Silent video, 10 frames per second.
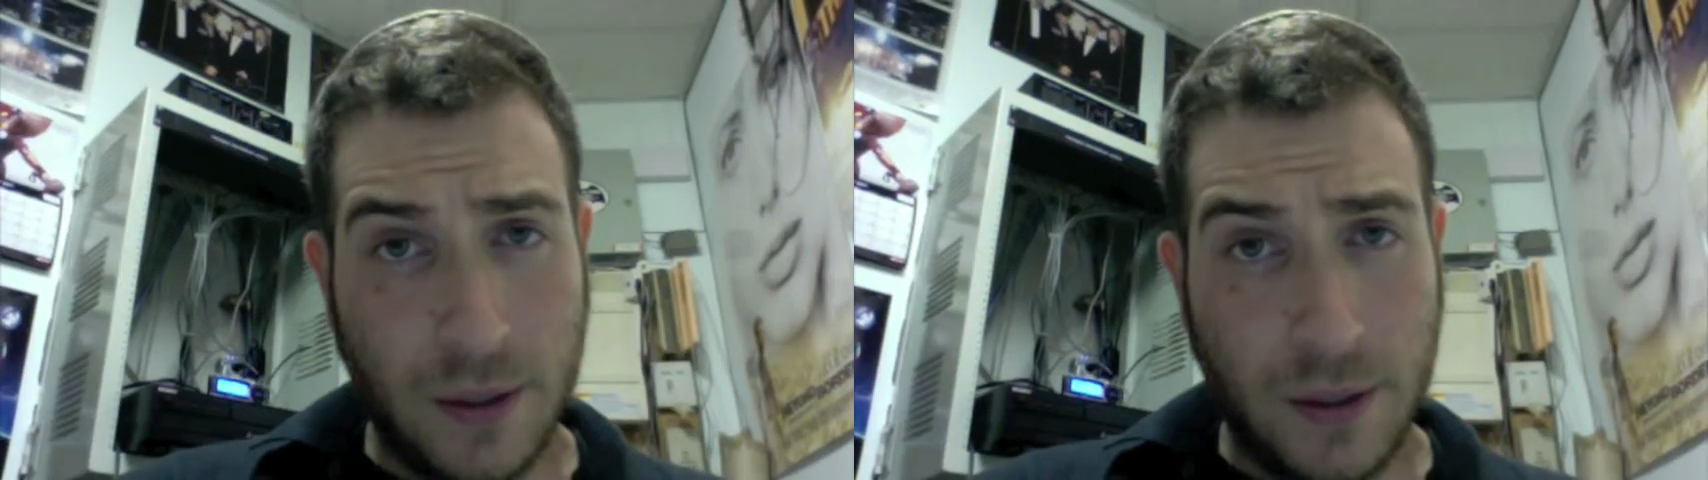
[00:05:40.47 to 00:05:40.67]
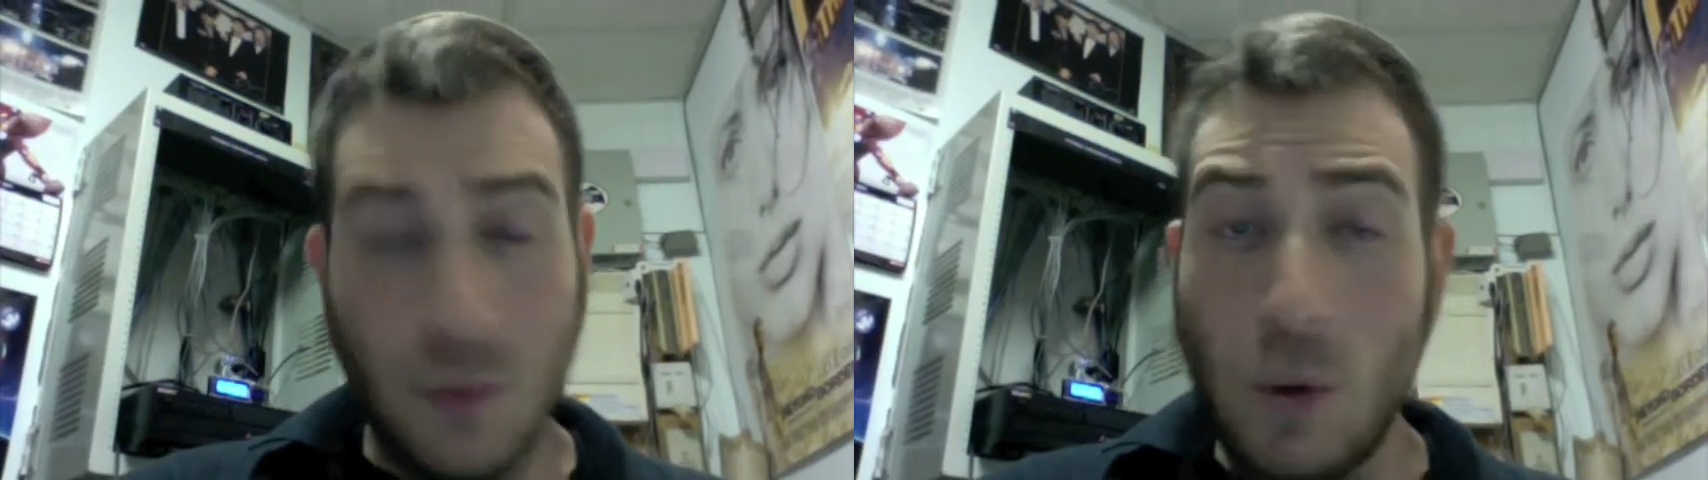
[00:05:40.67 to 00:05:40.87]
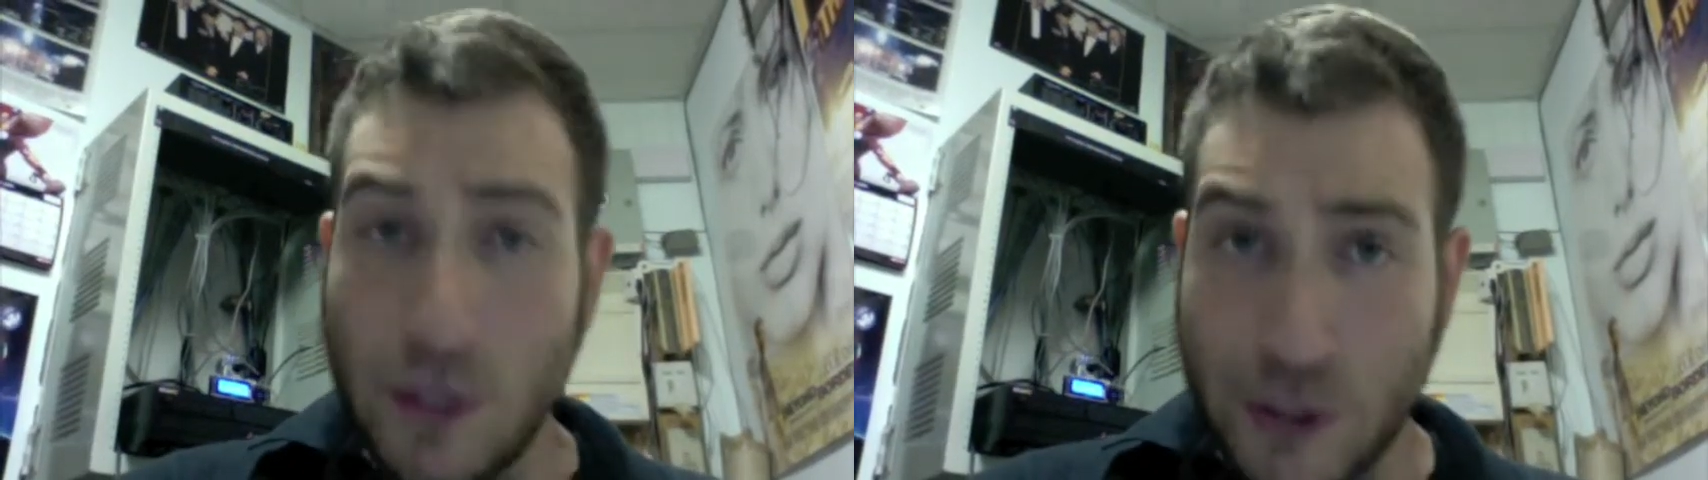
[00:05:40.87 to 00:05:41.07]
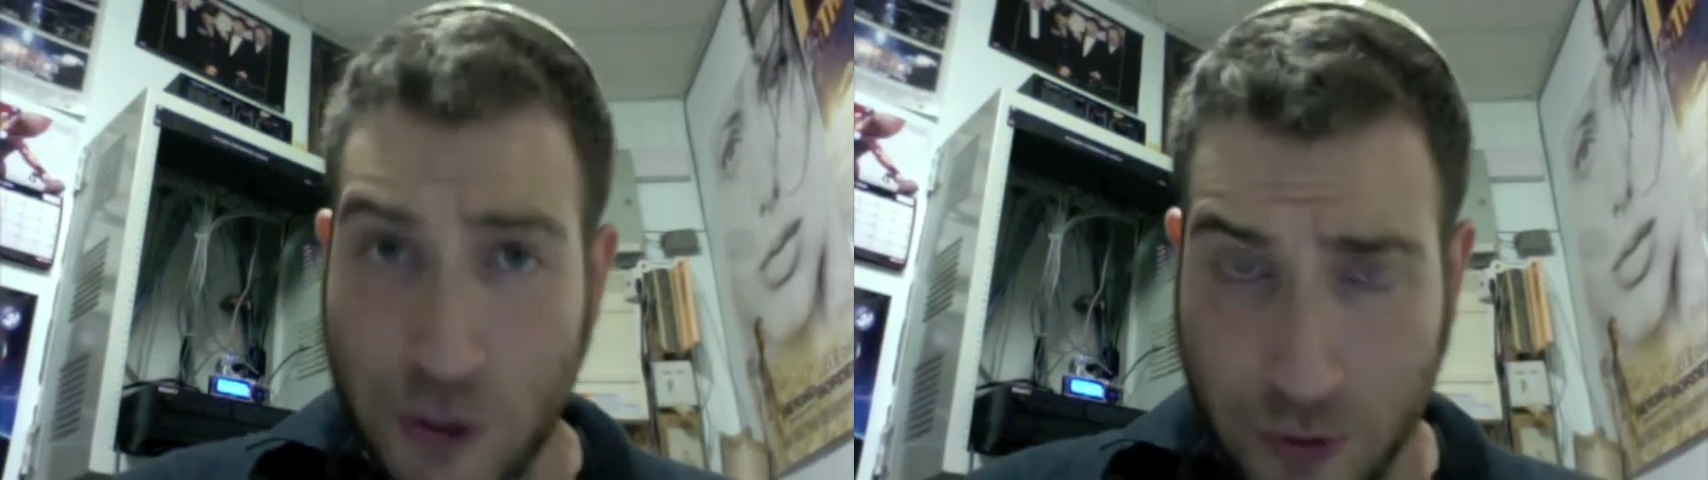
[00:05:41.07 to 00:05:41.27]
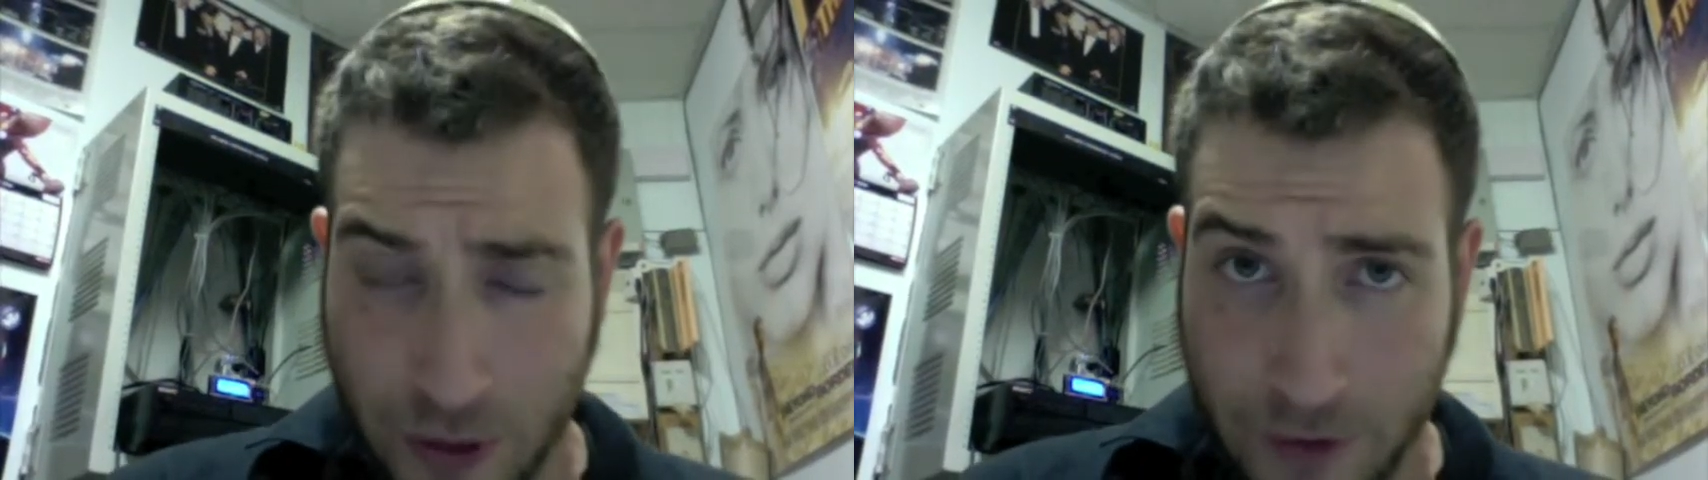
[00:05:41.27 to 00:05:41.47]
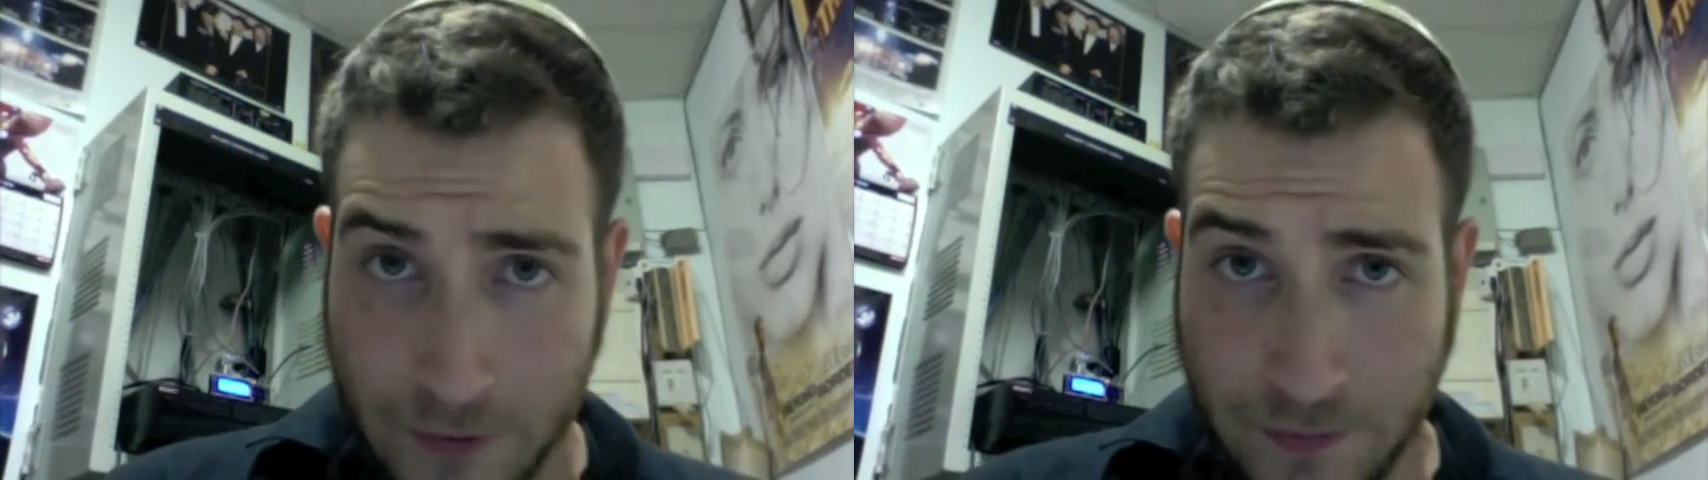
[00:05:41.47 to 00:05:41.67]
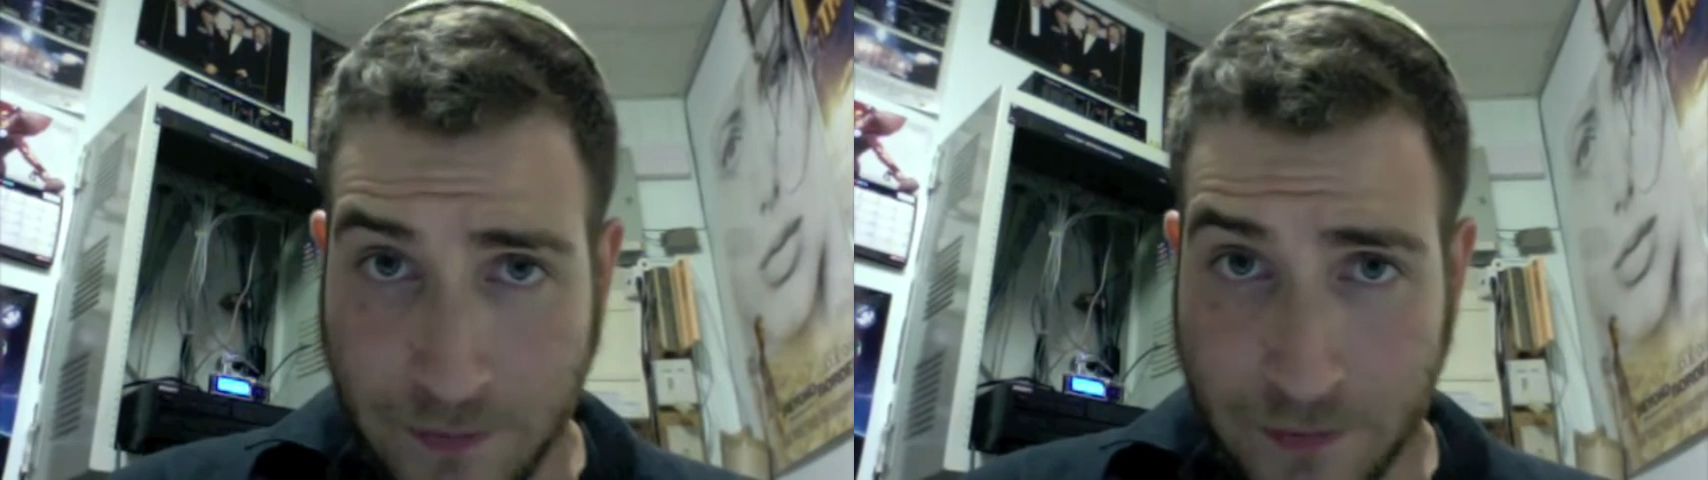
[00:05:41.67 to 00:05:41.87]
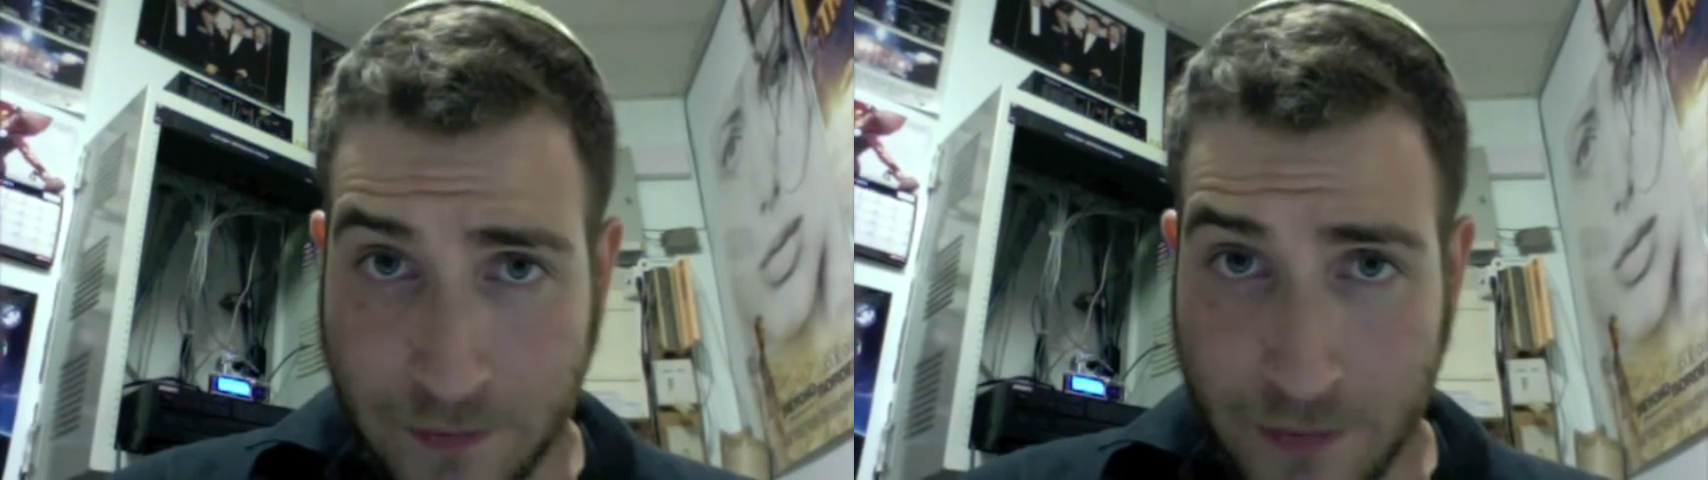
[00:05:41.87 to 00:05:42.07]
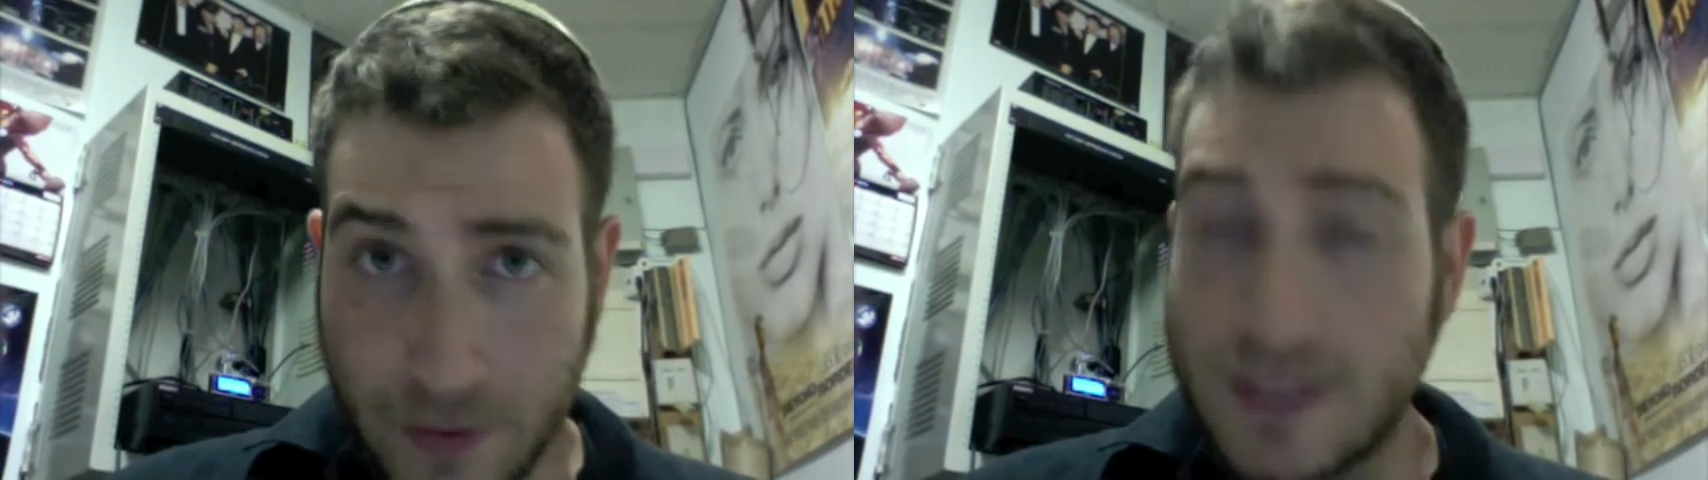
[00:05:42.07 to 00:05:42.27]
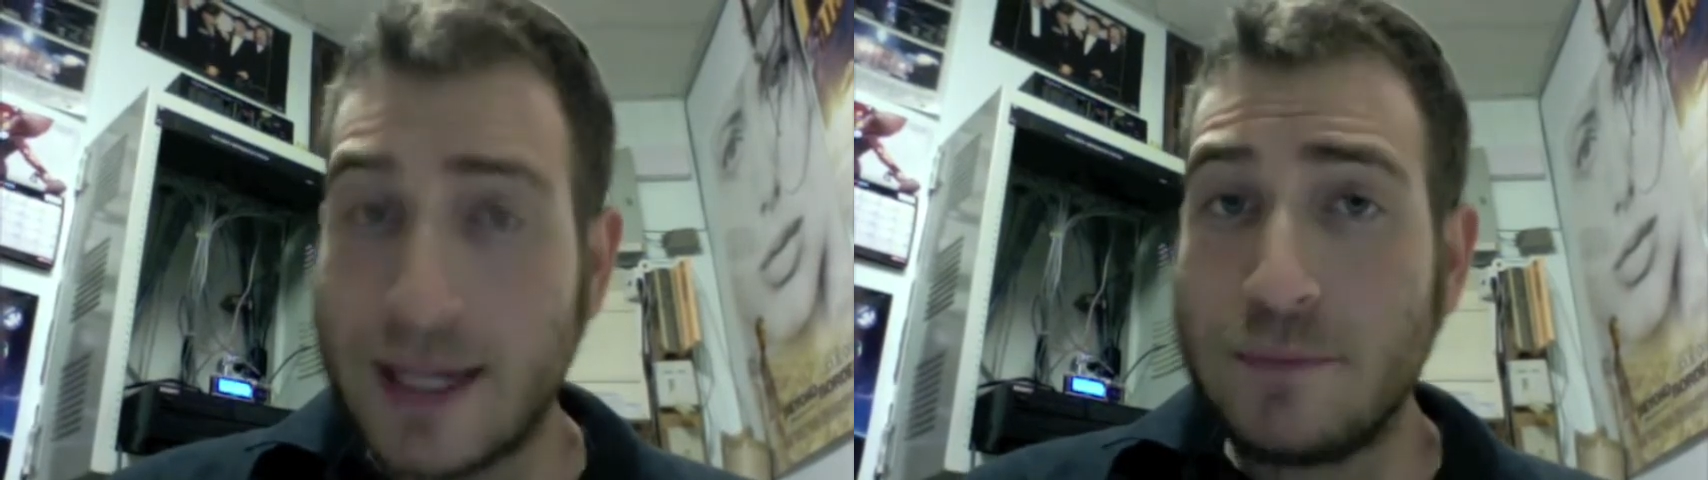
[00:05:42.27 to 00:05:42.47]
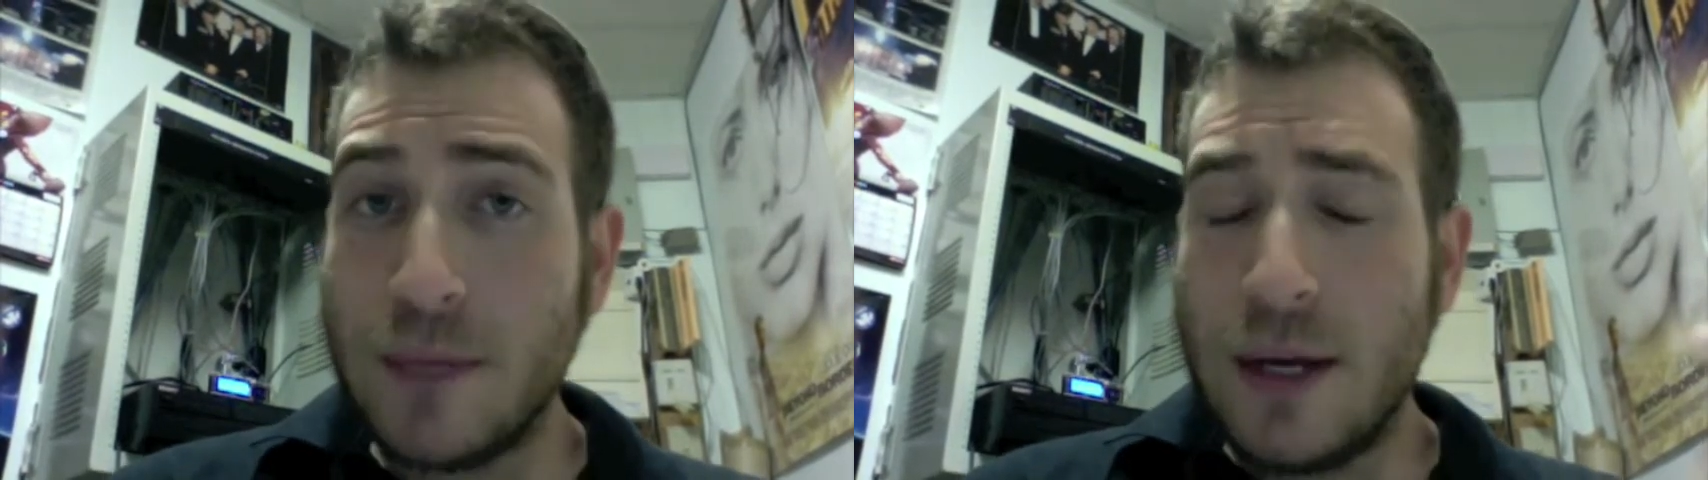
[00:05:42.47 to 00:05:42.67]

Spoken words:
What we do know is that